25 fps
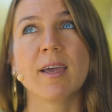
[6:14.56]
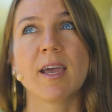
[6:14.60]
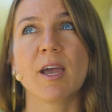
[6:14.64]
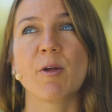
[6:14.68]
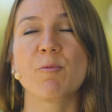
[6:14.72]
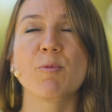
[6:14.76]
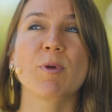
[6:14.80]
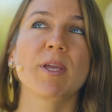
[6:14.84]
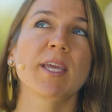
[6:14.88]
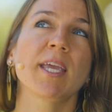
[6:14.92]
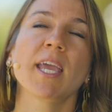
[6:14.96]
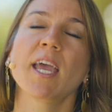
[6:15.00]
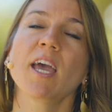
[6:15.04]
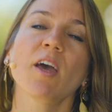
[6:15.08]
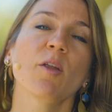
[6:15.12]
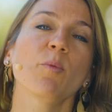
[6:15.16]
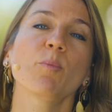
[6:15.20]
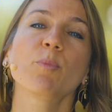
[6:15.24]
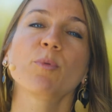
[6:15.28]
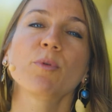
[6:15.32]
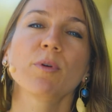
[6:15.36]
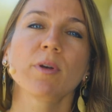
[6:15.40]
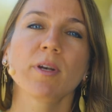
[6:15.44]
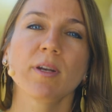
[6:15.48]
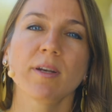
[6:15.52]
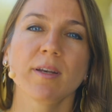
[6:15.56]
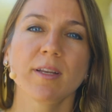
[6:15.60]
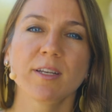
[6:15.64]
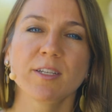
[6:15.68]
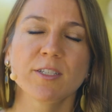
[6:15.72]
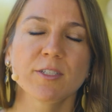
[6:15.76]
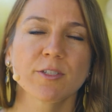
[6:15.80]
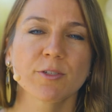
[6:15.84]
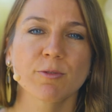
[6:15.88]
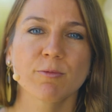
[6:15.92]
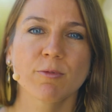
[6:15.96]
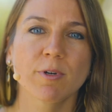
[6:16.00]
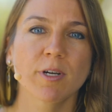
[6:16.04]
And we can't put it
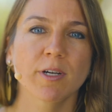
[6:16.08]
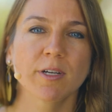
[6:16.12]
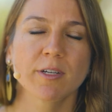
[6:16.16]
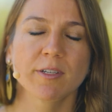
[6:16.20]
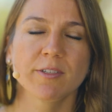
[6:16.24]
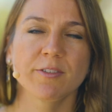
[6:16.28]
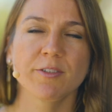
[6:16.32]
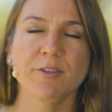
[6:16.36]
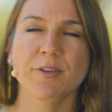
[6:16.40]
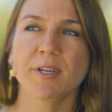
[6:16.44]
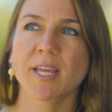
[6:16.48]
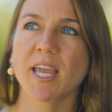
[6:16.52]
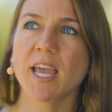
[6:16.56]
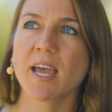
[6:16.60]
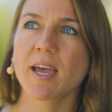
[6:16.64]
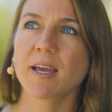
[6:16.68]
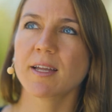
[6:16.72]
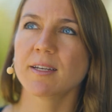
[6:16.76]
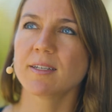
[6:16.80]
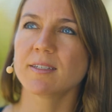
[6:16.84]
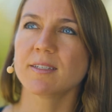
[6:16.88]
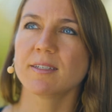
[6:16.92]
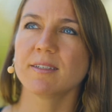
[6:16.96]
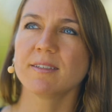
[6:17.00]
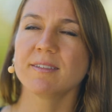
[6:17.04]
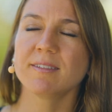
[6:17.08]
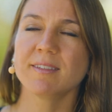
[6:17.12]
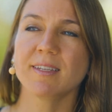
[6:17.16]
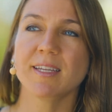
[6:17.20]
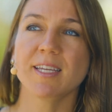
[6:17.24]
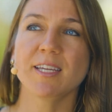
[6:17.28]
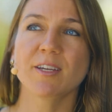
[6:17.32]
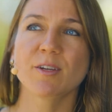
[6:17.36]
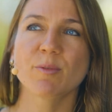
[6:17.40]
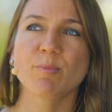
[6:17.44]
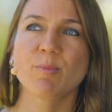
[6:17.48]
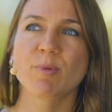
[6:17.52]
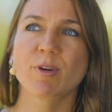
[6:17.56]
into words. You can't
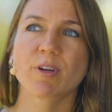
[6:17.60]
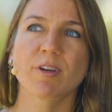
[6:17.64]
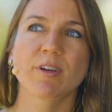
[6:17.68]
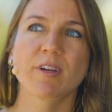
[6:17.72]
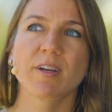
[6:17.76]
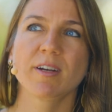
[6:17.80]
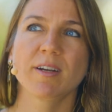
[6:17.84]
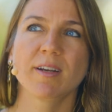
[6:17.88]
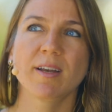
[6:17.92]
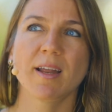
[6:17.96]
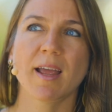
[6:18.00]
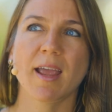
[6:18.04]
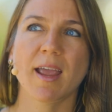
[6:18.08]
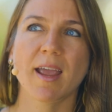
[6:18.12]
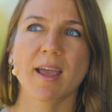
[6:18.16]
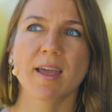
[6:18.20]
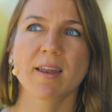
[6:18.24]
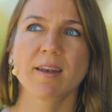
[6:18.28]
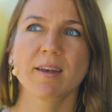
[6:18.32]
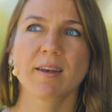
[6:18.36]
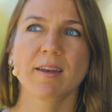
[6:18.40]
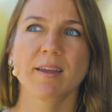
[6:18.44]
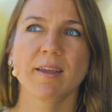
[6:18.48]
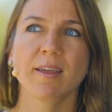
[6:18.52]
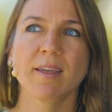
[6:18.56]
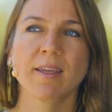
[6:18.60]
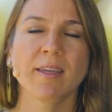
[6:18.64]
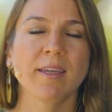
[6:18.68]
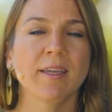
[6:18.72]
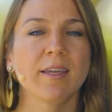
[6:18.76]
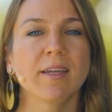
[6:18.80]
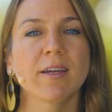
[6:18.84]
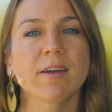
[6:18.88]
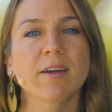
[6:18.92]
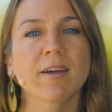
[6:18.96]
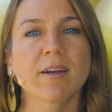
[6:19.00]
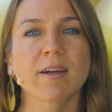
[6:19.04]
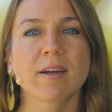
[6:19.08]
see a bird and
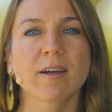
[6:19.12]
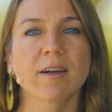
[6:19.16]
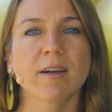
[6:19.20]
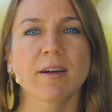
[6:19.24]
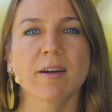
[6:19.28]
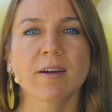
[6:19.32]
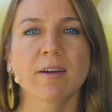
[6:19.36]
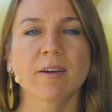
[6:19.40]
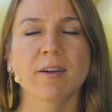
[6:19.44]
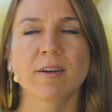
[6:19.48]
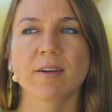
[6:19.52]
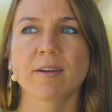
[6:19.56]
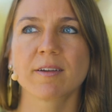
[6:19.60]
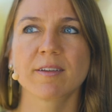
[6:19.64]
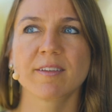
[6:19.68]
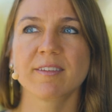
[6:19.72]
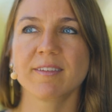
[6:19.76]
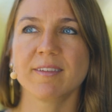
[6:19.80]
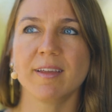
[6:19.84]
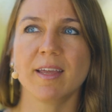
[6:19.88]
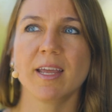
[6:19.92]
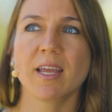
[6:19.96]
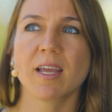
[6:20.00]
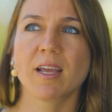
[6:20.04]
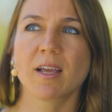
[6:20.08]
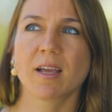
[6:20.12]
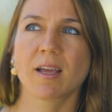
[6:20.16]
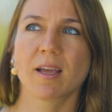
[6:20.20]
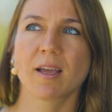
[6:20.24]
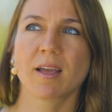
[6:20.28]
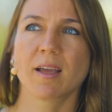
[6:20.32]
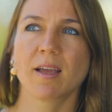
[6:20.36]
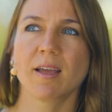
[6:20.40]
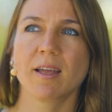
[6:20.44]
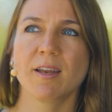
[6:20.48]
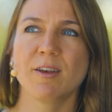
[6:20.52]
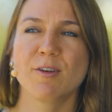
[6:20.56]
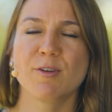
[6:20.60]
hear her
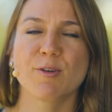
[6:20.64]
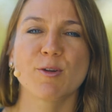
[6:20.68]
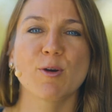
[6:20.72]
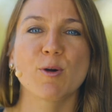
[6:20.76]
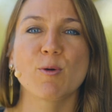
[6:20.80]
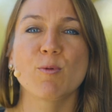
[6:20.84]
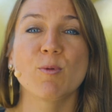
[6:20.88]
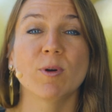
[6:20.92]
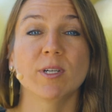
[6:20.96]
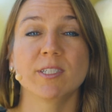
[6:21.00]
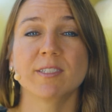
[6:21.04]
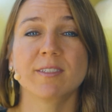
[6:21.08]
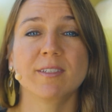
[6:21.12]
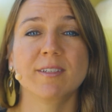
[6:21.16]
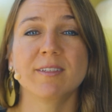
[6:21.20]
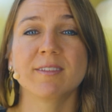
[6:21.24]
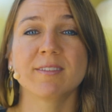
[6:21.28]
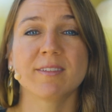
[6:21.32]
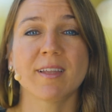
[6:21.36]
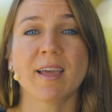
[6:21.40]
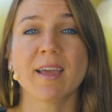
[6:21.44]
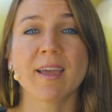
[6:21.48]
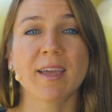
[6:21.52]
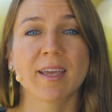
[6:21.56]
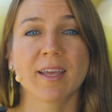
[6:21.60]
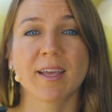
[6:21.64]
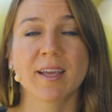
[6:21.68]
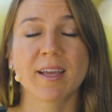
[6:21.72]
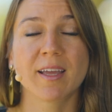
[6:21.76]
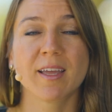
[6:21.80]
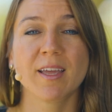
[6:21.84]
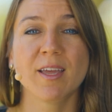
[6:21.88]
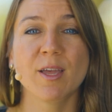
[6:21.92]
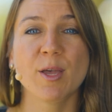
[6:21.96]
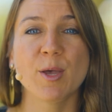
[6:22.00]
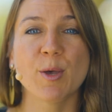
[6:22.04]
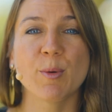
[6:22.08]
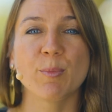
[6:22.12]
sing and know what she's saying,
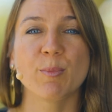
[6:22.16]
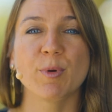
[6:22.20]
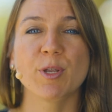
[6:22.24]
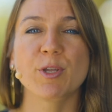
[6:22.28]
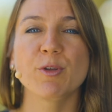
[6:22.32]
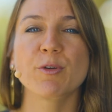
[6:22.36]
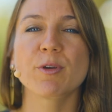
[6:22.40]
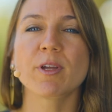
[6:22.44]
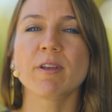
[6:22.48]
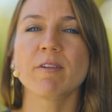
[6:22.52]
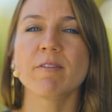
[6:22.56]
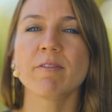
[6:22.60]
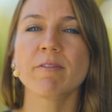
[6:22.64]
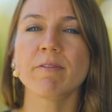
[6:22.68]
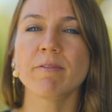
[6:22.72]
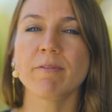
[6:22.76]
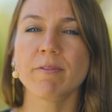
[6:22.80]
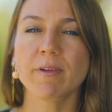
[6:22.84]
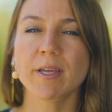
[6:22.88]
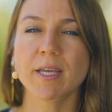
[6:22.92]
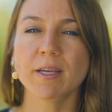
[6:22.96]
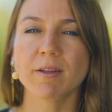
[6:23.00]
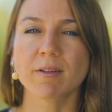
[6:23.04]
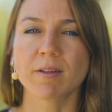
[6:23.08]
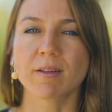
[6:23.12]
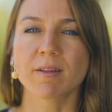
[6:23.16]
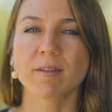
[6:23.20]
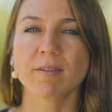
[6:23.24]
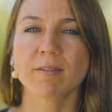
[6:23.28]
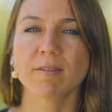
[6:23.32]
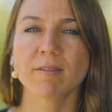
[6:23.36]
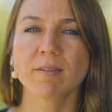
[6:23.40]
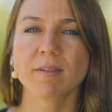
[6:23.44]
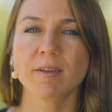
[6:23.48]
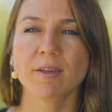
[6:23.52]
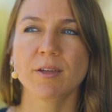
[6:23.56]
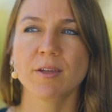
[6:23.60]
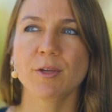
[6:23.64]
but you can feel.
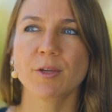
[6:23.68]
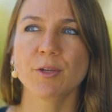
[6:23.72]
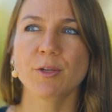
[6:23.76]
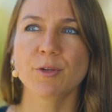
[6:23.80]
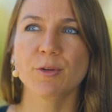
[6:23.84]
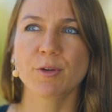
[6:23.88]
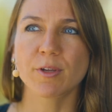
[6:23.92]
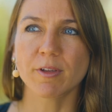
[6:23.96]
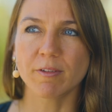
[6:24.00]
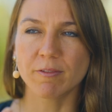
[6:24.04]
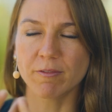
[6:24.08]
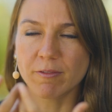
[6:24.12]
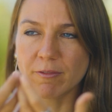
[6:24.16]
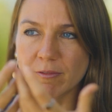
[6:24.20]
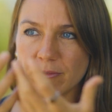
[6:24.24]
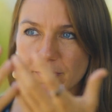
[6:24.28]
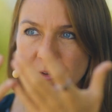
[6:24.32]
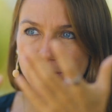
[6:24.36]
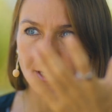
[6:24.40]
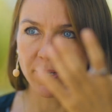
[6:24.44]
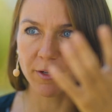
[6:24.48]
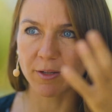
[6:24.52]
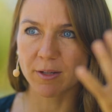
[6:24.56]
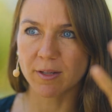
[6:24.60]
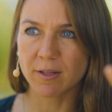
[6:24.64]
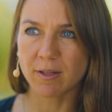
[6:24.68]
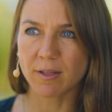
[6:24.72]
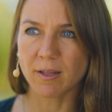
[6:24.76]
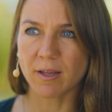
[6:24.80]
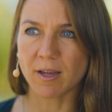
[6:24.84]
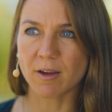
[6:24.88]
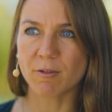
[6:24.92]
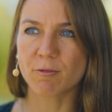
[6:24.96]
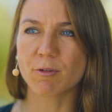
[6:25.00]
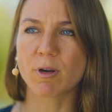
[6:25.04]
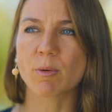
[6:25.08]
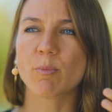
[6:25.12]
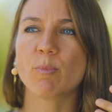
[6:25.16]
You can feel
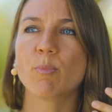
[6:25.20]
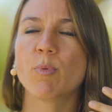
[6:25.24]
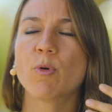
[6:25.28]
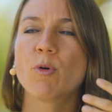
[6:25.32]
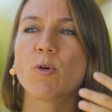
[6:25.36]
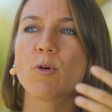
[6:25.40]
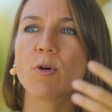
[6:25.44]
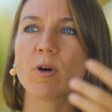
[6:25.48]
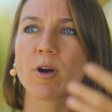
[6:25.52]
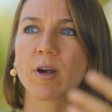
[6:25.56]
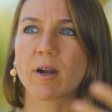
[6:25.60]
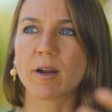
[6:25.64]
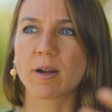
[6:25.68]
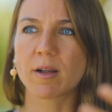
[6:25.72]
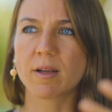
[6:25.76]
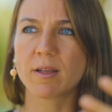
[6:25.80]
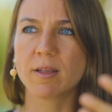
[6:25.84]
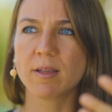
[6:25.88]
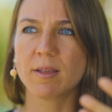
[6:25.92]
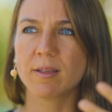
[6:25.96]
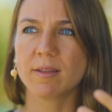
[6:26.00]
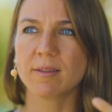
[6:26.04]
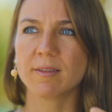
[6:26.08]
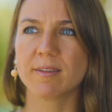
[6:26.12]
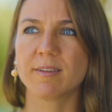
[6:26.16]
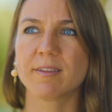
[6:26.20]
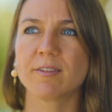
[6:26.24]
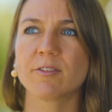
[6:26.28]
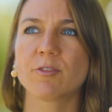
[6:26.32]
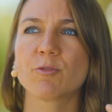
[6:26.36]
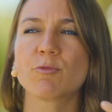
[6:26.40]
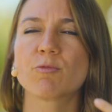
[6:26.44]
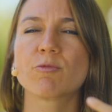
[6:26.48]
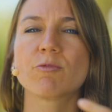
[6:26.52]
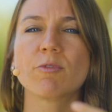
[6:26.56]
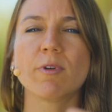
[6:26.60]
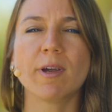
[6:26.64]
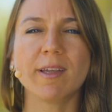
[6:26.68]
a rapport, this
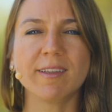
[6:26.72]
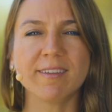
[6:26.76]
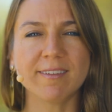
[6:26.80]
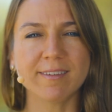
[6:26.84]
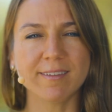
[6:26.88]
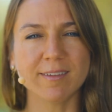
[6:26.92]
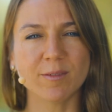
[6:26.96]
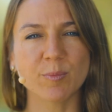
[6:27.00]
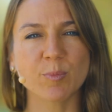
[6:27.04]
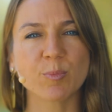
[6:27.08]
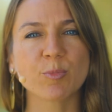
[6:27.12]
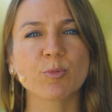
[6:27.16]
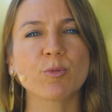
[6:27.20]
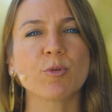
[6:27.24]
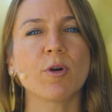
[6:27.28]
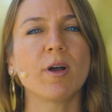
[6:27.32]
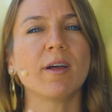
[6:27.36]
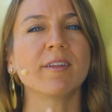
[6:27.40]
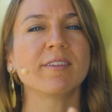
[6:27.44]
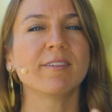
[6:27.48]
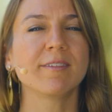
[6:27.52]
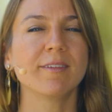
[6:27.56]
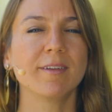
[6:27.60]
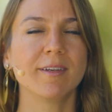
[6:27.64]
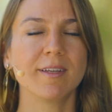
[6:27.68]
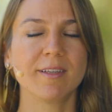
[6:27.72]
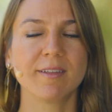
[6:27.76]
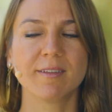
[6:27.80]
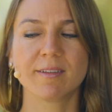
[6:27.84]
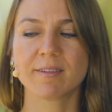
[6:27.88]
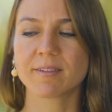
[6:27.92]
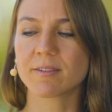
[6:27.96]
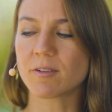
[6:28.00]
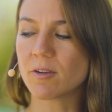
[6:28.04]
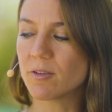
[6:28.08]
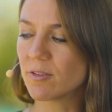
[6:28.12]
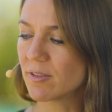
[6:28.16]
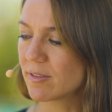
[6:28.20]
reciprocity,
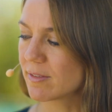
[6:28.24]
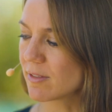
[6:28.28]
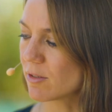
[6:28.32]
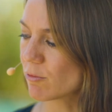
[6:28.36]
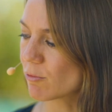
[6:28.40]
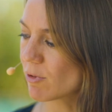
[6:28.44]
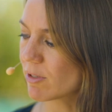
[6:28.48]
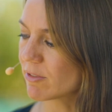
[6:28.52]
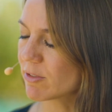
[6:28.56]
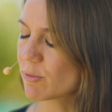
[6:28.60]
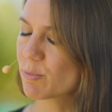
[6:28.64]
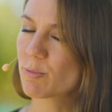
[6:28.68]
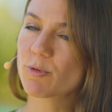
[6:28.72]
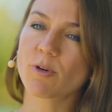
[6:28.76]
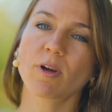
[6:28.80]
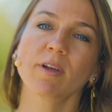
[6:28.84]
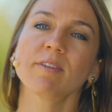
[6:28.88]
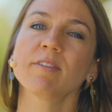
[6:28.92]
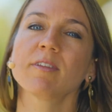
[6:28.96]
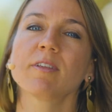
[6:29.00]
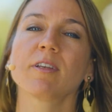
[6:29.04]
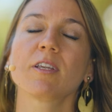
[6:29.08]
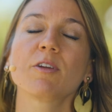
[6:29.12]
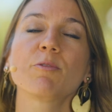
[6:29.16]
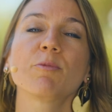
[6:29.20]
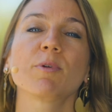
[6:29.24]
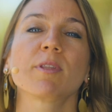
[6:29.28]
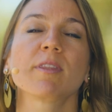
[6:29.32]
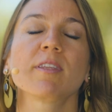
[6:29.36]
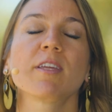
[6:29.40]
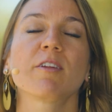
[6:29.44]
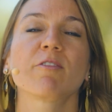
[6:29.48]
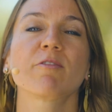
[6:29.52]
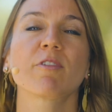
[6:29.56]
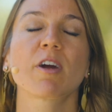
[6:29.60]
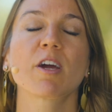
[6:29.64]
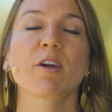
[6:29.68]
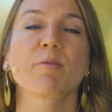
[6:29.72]
this constant reciprocity with
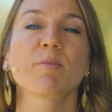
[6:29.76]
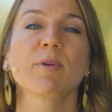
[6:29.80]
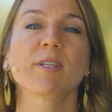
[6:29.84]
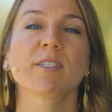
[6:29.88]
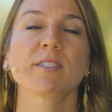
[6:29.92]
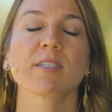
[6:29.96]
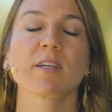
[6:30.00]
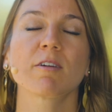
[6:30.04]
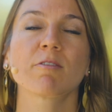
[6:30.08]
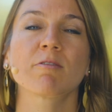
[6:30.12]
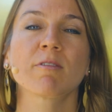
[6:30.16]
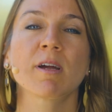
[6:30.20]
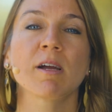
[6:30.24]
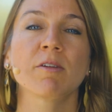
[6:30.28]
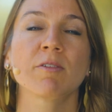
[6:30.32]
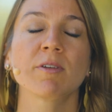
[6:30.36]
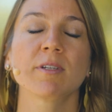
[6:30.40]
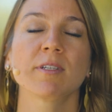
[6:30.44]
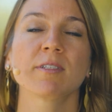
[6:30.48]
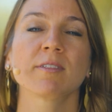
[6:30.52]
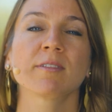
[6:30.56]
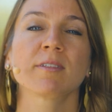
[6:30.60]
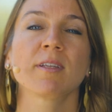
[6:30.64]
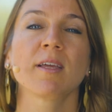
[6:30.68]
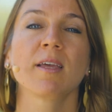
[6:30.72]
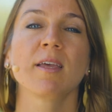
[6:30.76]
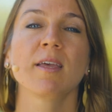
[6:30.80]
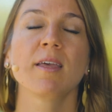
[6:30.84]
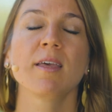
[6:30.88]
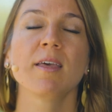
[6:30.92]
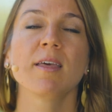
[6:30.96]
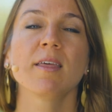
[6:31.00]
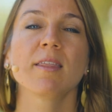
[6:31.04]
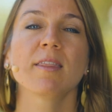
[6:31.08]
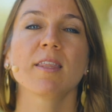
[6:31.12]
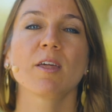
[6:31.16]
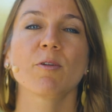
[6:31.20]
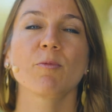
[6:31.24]
the environment around us
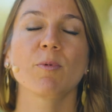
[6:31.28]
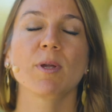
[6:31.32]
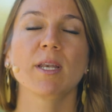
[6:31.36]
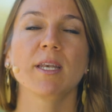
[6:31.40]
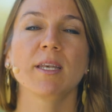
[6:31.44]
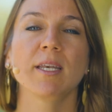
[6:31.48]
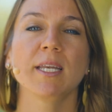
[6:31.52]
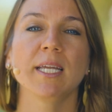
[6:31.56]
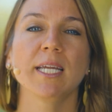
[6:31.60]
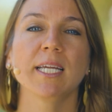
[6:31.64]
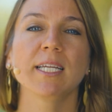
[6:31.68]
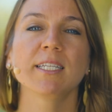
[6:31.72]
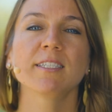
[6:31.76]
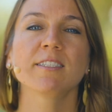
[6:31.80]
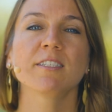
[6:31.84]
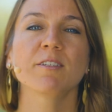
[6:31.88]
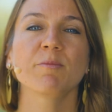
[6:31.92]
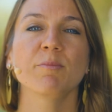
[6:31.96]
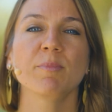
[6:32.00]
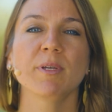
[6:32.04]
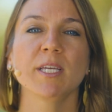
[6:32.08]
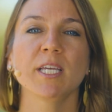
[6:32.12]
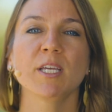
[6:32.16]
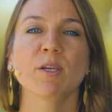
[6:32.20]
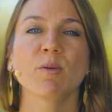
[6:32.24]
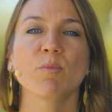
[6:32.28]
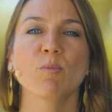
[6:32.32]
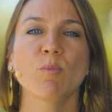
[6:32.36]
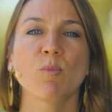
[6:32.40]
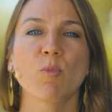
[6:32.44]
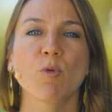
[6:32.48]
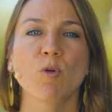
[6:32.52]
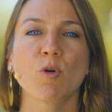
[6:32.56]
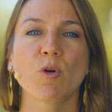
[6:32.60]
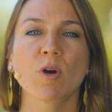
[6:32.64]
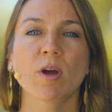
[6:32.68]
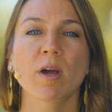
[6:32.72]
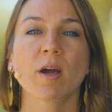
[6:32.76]
that we need to be
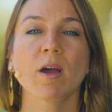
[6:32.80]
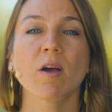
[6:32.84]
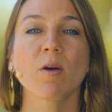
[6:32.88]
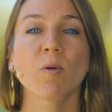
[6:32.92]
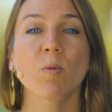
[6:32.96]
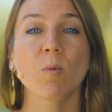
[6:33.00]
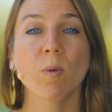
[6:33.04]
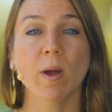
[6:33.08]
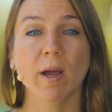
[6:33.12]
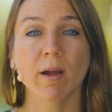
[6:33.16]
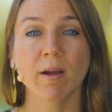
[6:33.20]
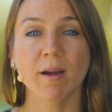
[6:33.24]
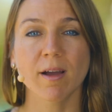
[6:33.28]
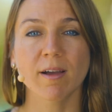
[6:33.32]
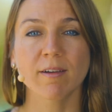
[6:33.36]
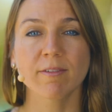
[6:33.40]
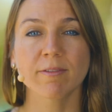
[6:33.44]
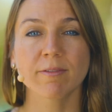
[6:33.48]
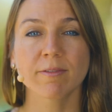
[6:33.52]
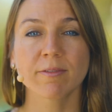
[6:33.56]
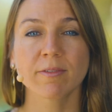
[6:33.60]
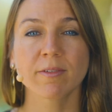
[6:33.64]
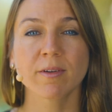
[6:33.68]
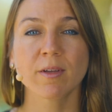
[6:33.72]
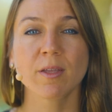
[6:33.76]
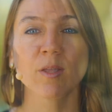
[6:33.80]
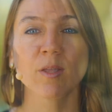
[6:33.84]
more aware of,